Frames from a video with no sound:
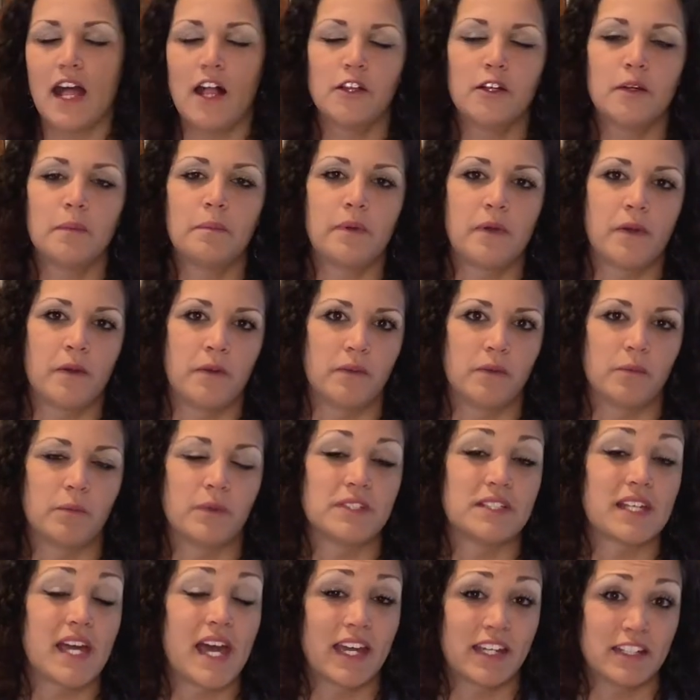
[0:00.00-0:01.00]
Capone
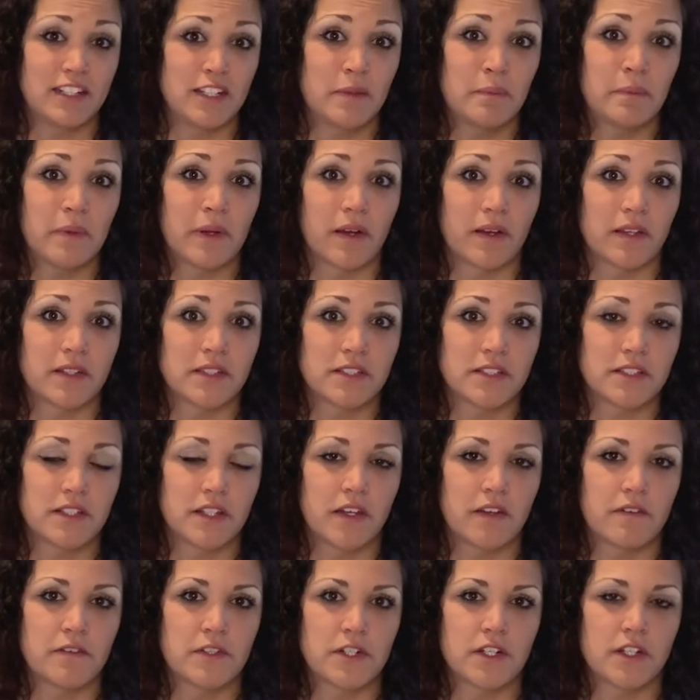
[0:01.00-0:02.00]
was acting boss
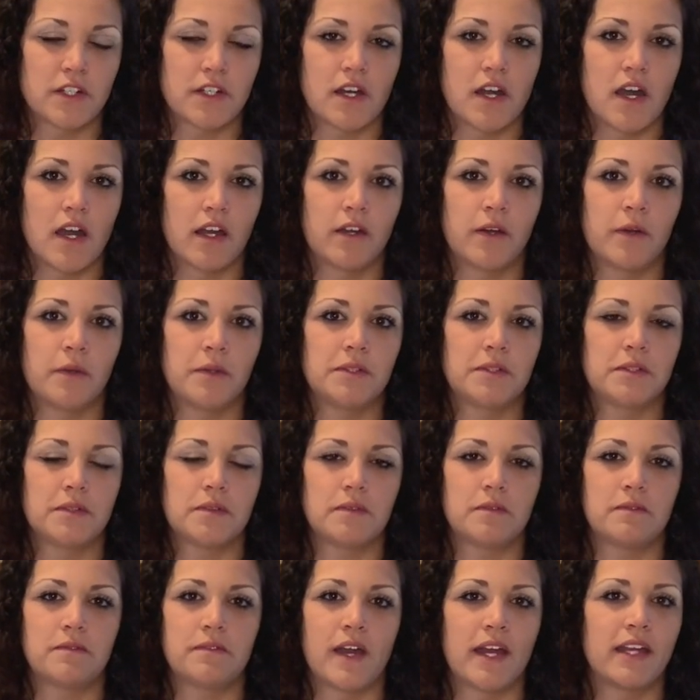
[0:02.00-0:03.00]
of Chicago's
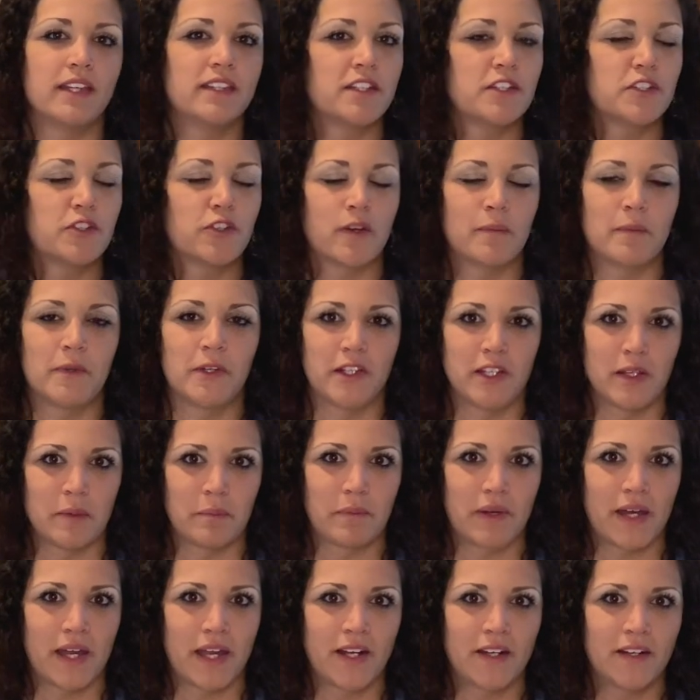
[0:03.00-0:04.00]
violent criminal
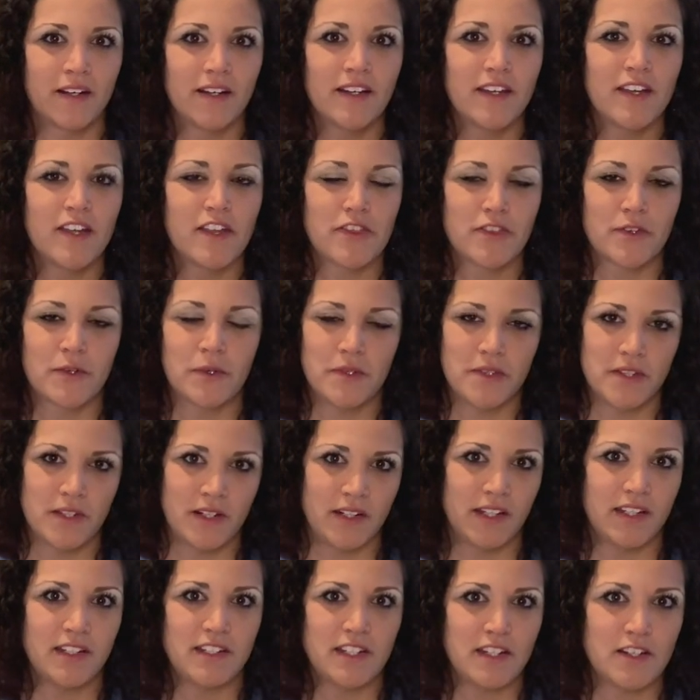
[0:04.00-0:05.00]
empire through the
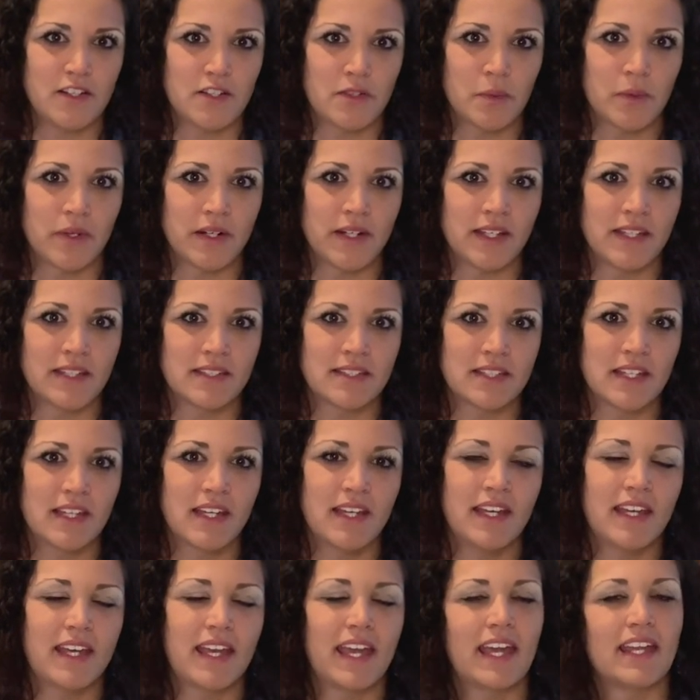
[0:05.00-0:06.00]
1920s
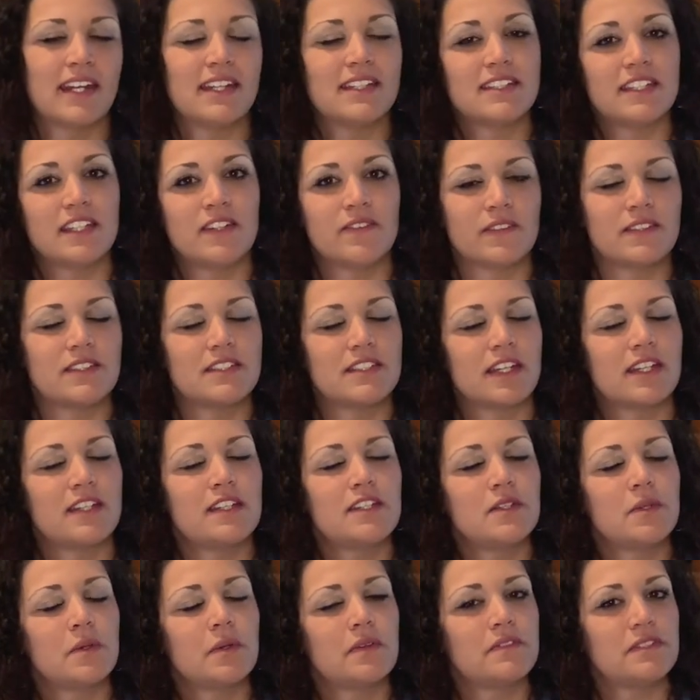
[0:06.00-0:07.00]
and is even said
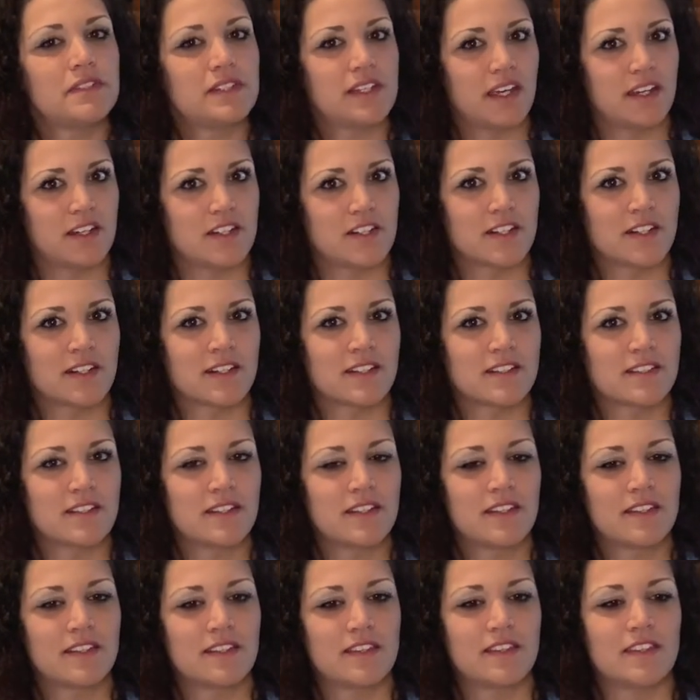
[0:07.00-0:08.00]
to have sanctioned
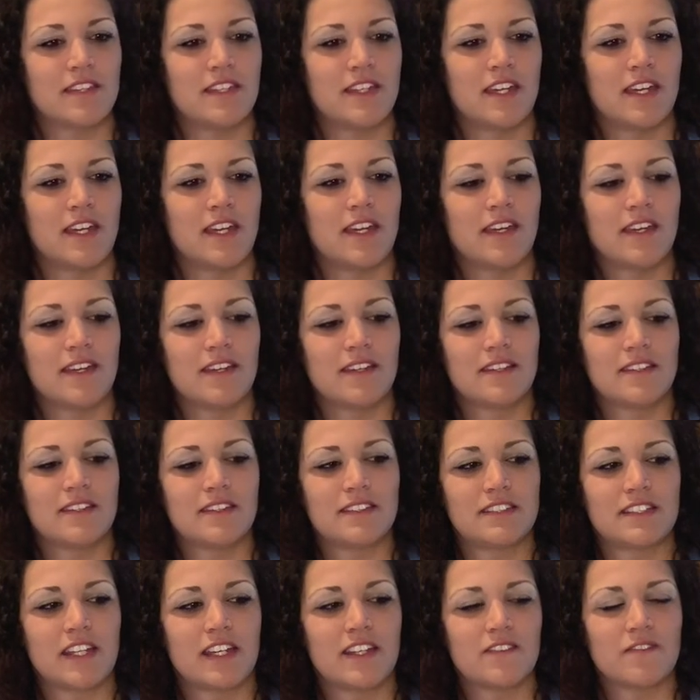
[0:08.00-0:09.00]
the
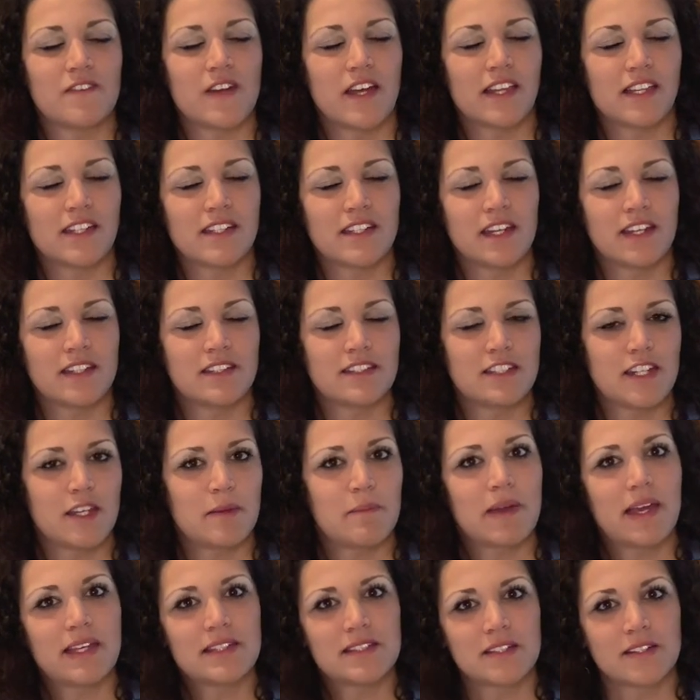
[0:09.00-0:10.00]
St. Valentine's Day
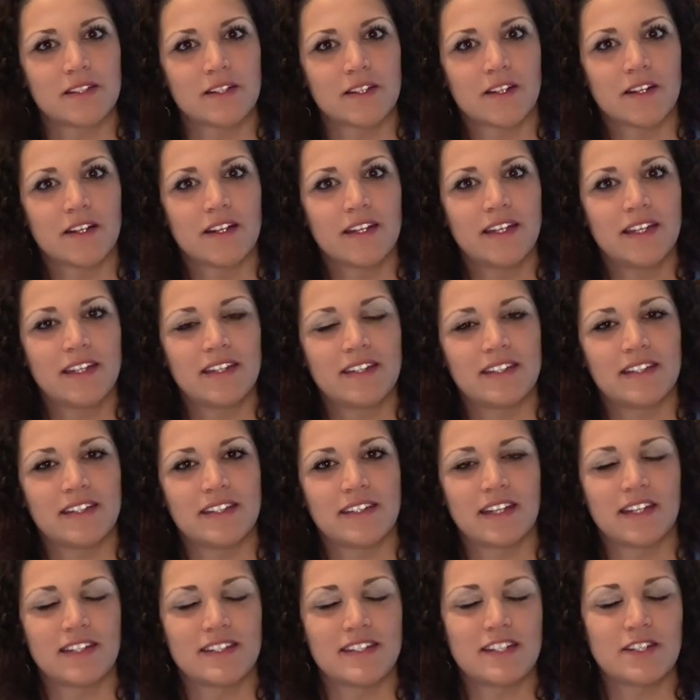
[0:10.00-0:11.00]
Massacre in
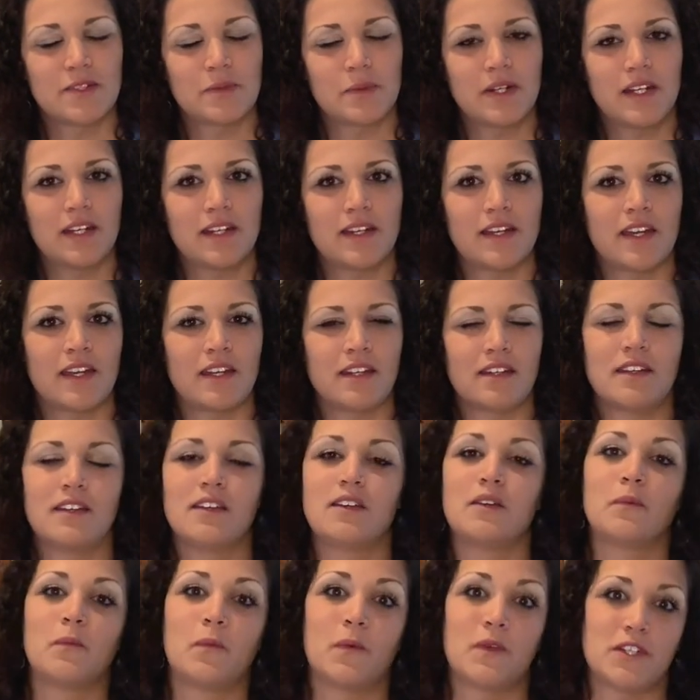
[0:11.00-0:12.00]
1929,
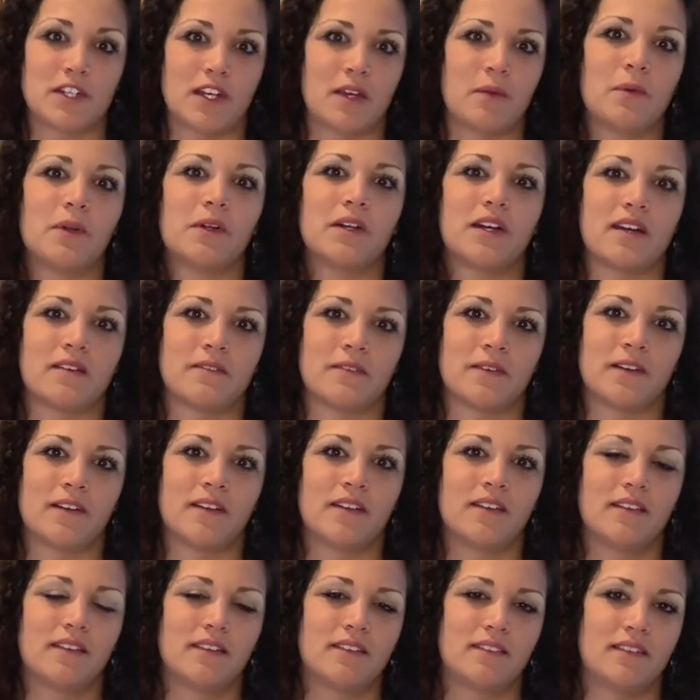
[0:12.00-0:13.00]
which I will cover
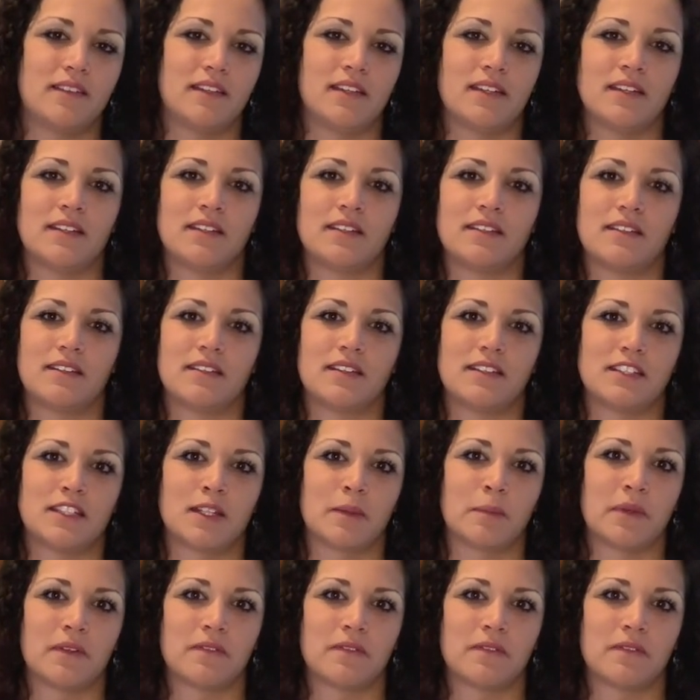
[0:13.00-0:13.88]
in a separate